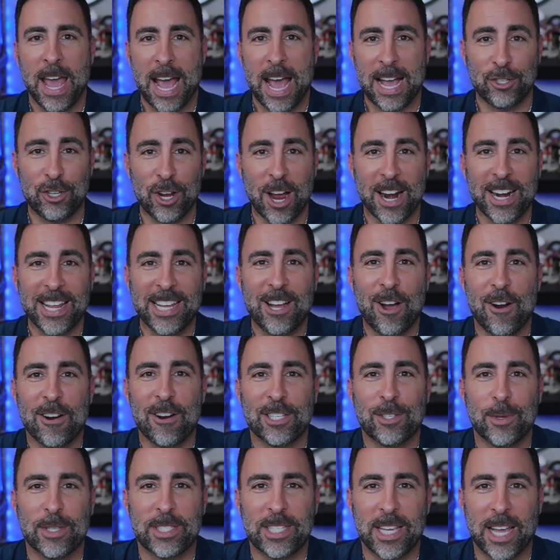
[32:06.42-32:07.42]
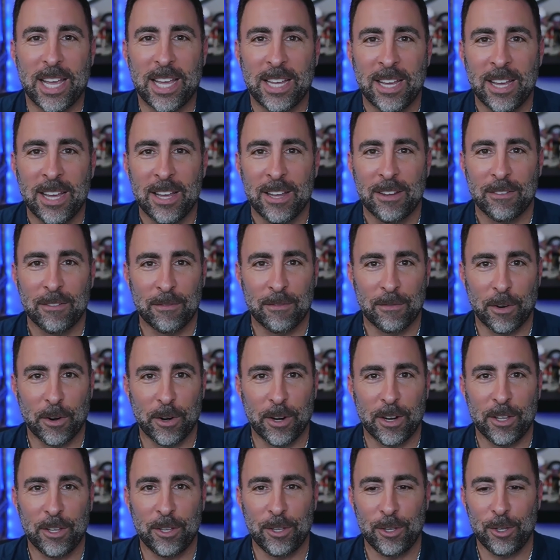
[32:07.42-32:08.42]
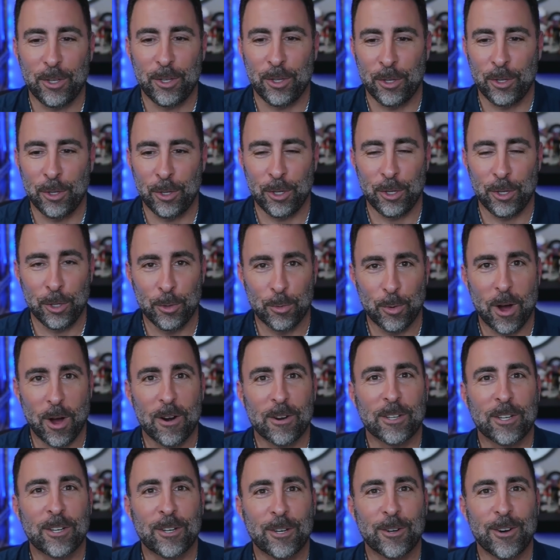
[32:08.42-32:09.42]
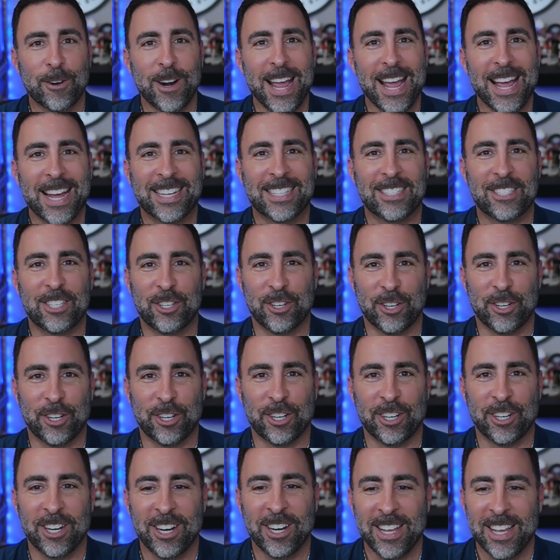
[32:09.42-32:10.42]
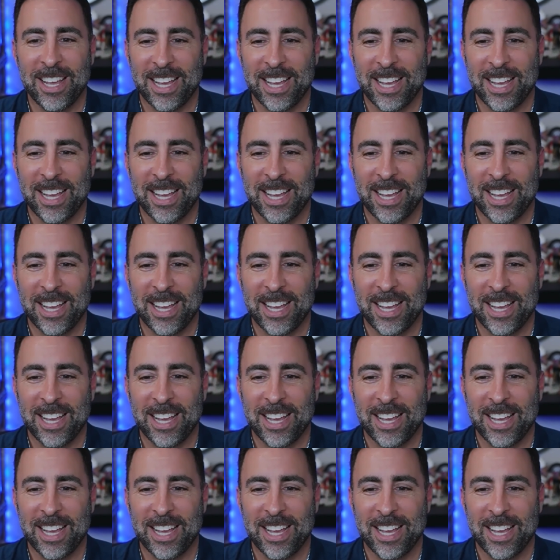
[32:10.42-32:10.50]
As Johnny yeah. Carson would say, Ver, you, you are correct, sir.